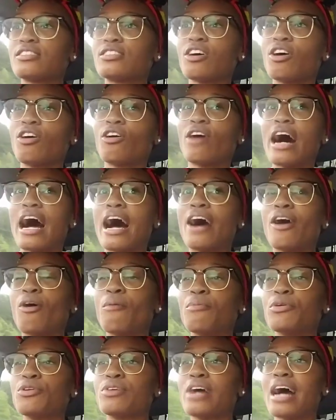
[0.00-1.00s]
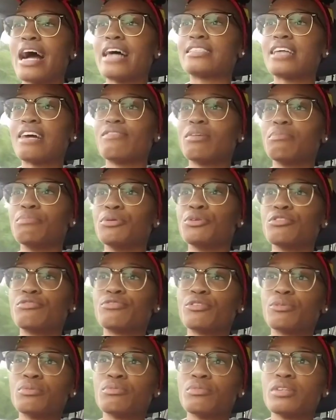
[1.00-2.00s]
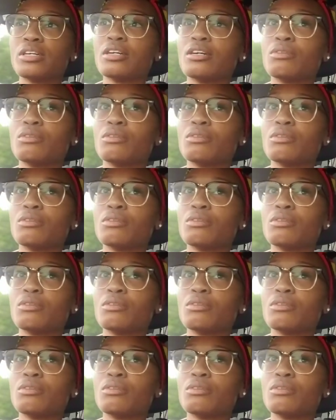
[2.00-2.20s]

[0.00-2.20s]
so i hope you guys have a beautiful